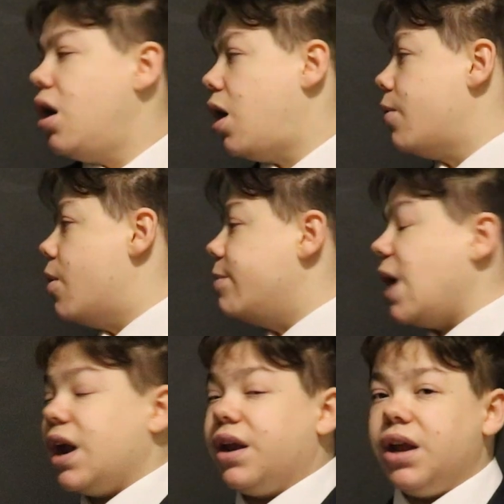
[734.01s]
I won't be
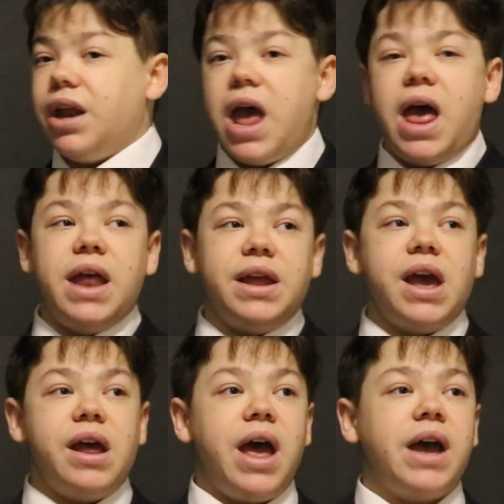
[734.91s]
adding any
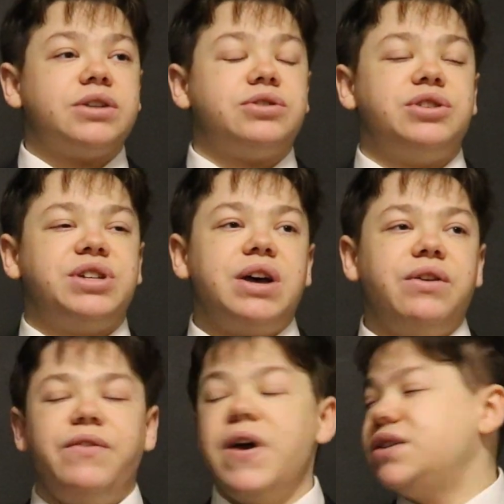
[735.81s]
extra
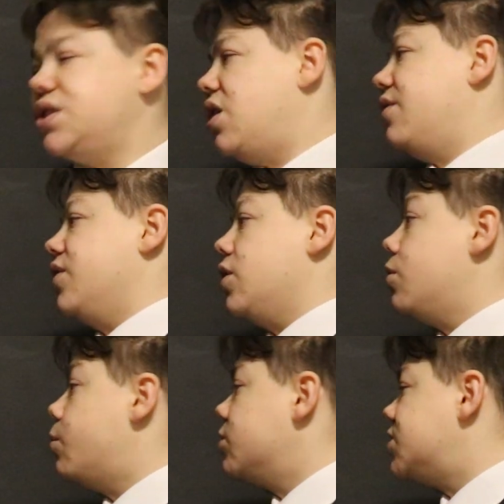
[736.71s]
sound effects other than
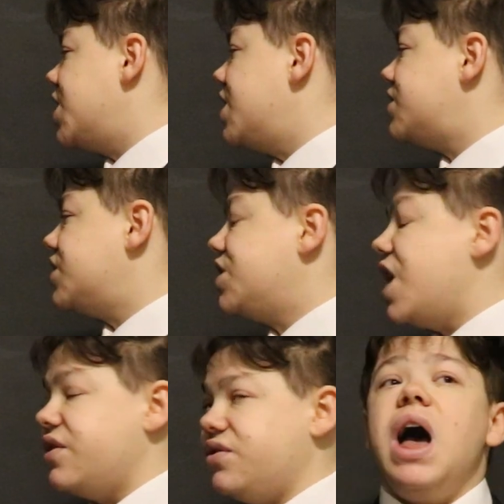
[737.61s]
the ones that it
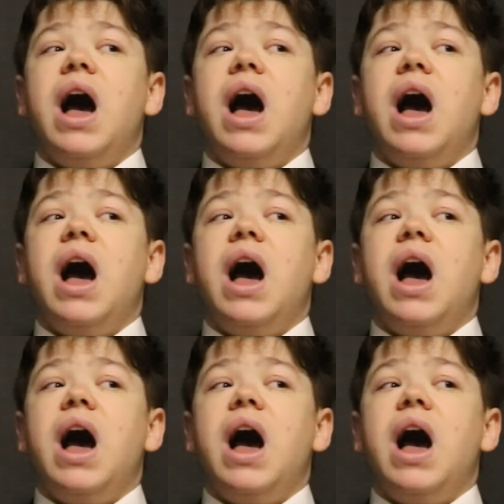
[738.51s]
suggests,